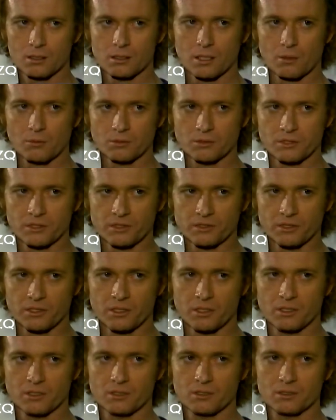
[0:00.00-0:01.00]
That one's
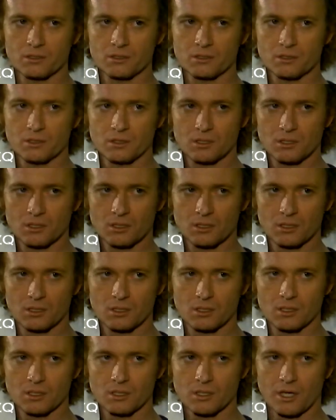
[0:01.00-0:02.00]
easy.
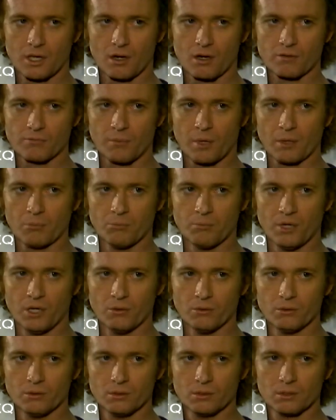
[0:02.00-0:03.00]
Get off my
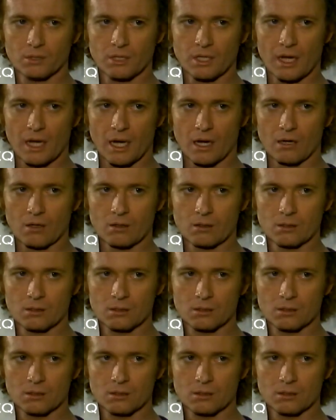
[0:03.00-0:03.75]
boat, now.